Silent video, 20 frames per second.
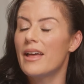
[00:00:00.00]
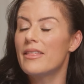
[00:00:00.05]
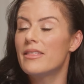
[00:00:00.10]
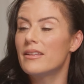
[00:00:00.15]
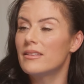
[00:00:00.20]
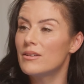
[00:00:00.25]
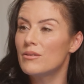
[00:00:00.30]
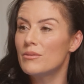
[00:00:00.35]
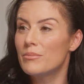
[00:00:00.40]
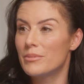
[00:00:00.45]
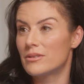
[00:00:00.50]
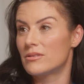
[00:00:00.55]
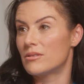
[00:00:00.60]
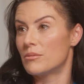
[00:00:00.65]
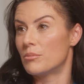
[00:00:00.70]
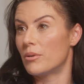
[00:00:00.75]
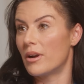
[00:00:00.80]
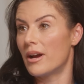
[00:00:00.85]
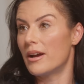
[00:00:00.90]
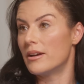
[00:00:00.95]
Were, I think they were a bit
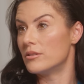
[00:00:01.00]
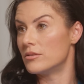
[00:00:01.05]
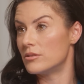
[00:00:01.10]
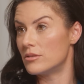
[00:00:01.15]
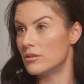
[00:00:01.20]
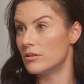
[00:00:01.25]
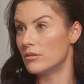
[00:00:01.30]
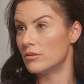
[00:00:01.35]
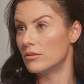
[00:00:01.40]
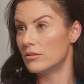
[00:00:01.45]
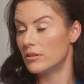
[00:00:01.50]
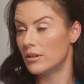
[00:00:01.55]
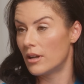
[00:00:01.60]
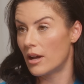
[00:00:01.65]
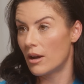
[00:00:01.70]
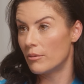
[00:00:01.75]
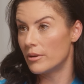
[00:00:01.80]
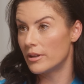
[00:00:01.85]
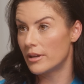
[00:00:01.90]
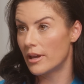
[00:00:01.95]
surprised too at
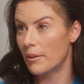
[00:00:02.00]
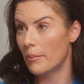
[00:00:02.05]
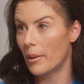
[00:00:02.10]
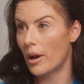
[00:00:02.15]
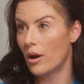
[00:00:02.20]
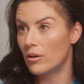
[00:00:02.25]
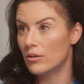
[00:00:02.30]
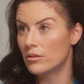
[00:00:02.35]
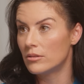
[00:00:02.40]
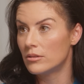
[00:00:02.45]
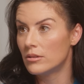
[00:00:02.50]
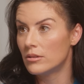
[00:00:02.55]
how we came out.